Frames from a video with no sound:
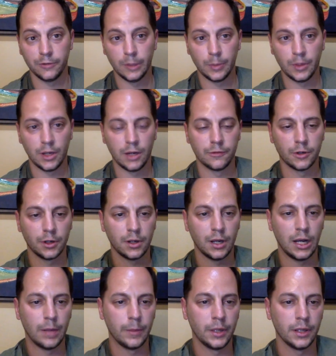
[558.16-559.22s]
cover
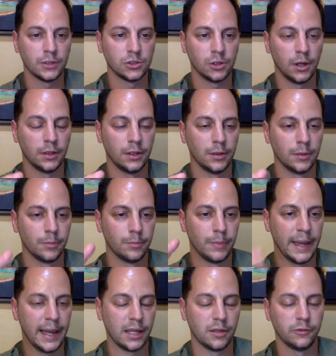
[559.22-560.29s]
comic. So on the
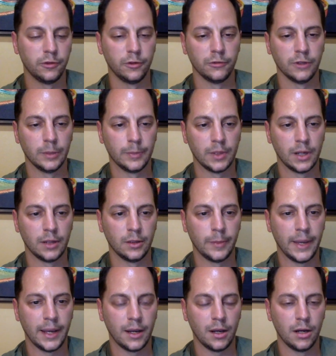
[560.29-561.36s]
back, if you flip it on the
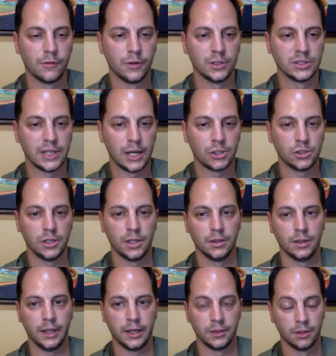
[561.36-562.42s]
back cover, it's actually
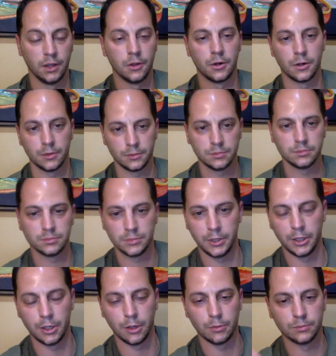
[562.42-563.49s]
like another,
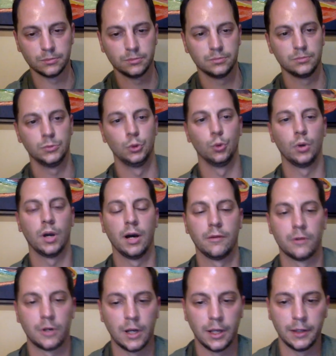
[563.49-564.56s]
you know, new
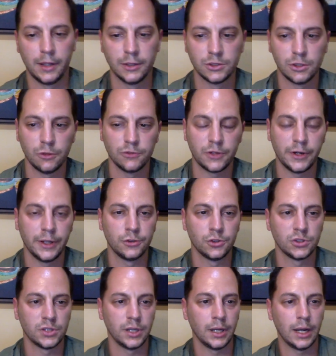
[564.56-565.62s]
cover on there. So it's very
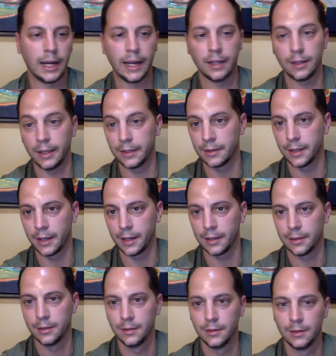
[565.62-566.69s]
interesting. I like that.
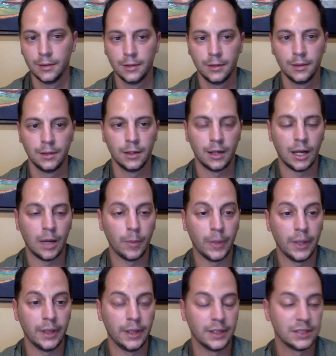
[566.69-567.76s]
I'm
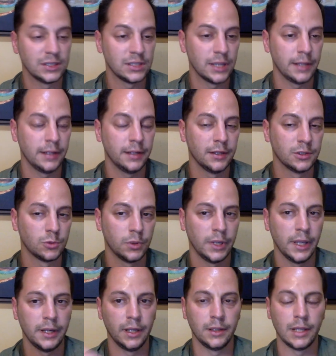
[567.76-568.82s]
excited because we're
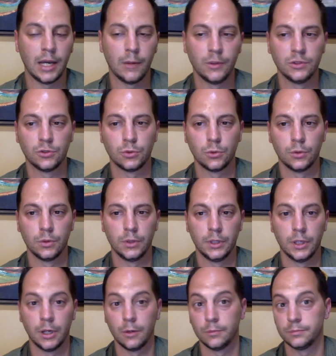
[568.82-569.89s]
getting now into, you
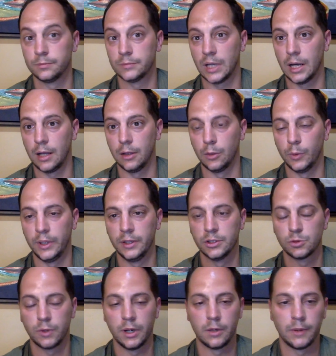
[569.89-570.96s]
know, Halloween
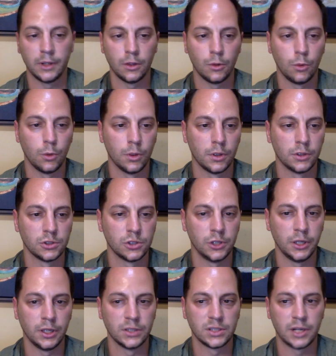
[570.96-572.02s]
is right around the corner, so you're
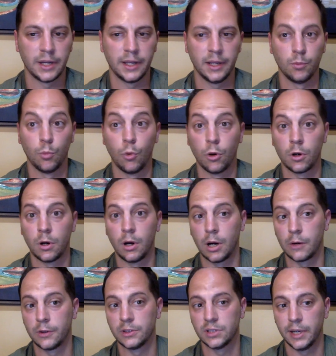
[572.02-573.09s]
gonna start getting more
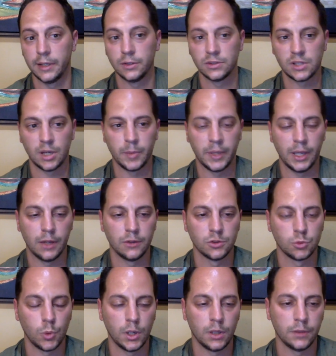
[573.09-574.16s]
horror titles coming out as
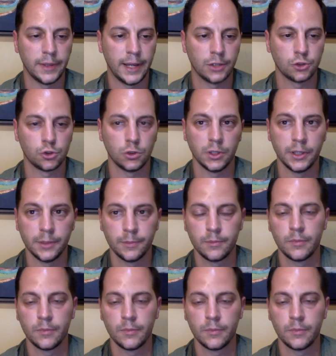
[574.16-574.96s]
well, naturally.